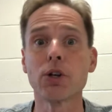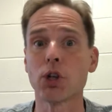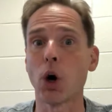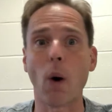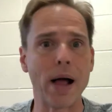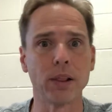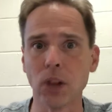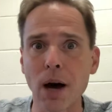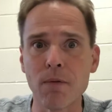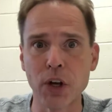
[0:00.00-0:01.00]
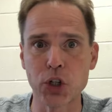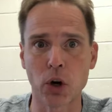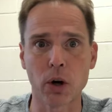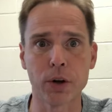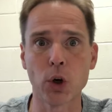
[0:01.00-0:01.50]
So I love that
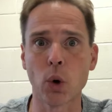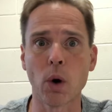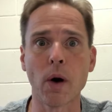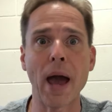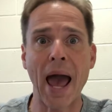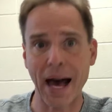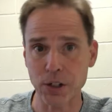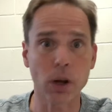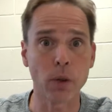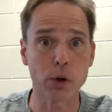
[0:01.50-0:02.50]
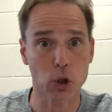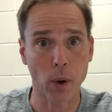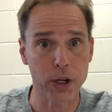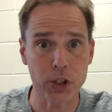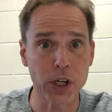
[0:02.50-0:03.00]
you're asking those
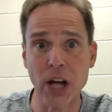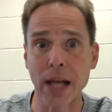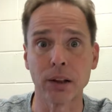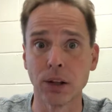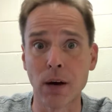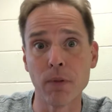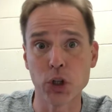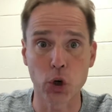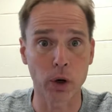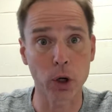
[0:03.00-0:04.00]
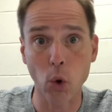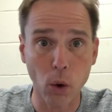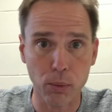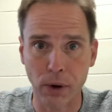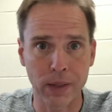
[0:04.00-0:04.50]
questions. I love that you're
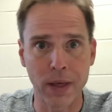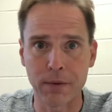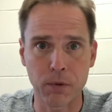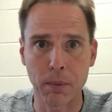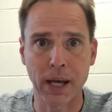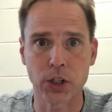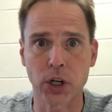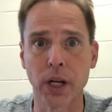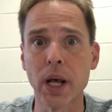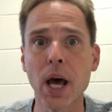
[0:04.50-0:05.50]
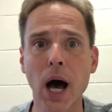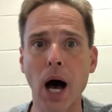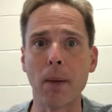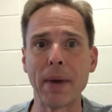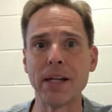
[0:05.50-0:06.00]
incorporating that information
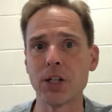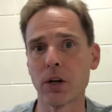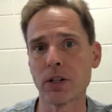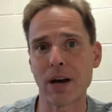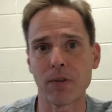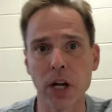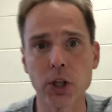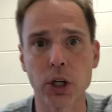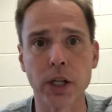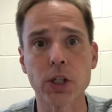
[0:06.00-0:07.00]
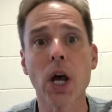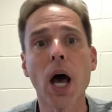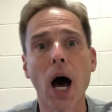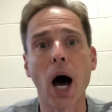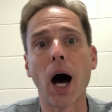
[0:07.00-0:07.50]
into your definitions.
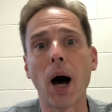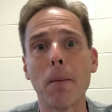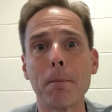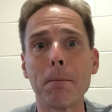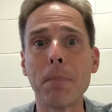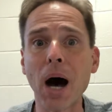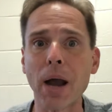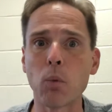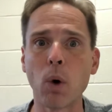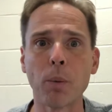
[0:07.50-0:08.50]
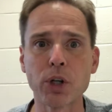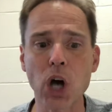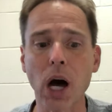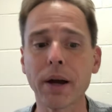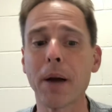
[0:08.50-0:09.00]
But when we're
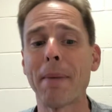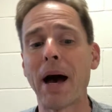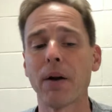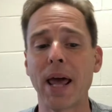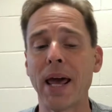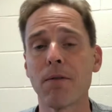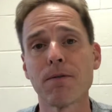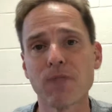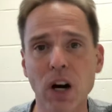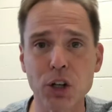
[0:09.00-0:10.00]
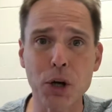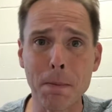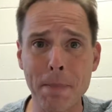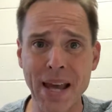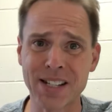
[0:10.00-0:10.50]
talking about a
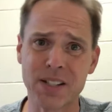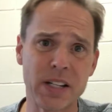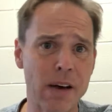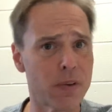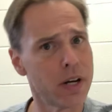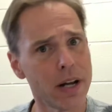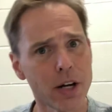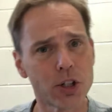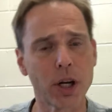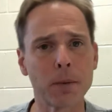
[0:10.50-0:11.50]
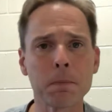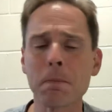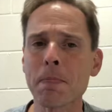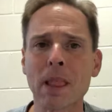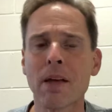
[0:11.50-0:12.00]
function-based definition,
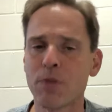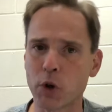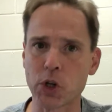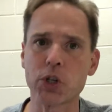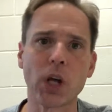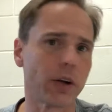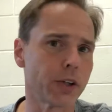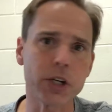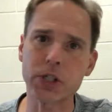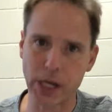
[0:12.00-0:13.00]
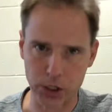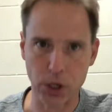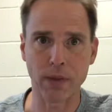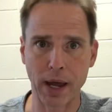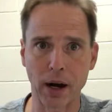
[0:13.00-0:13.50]
there's a subtle
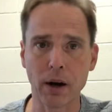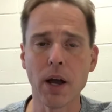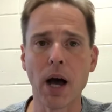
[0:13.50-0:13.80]
distinction there